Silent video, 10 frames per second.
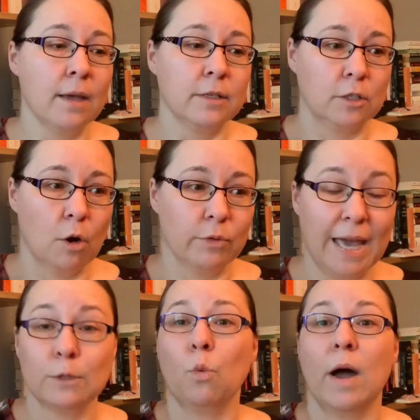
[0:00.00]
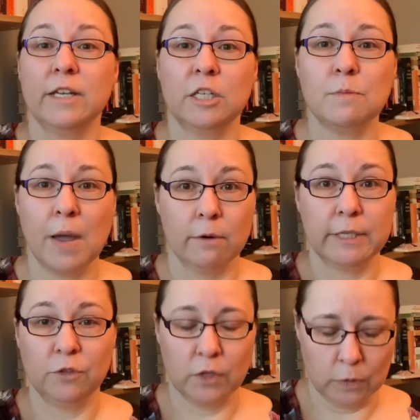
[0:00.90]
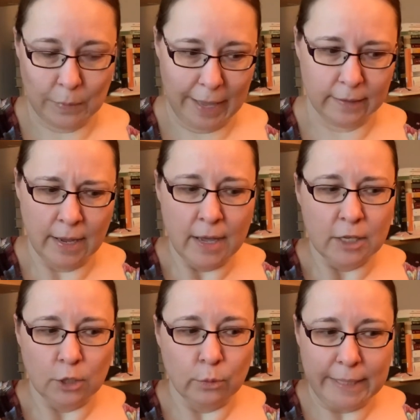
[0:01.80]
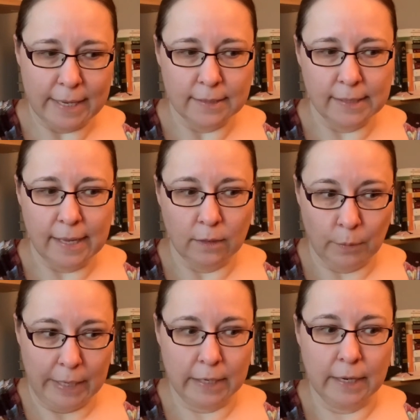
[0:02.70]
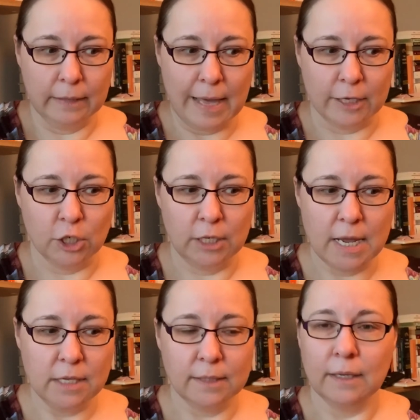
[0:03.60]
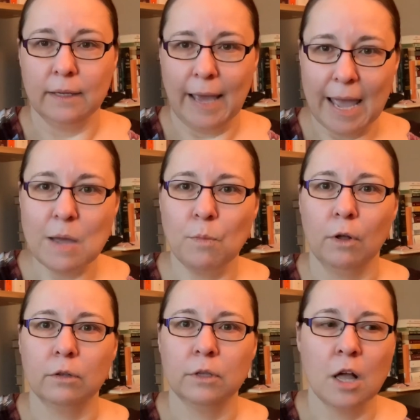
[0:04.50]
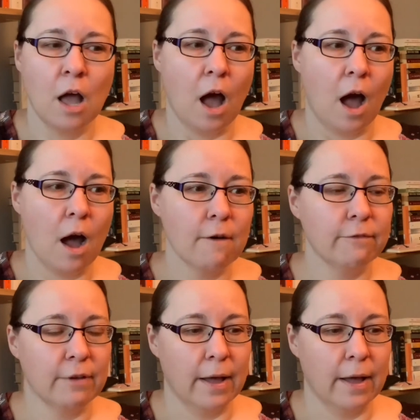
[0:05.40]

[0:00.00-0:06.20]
So that's why she marries this man. So we can see at the beginning that she's able of,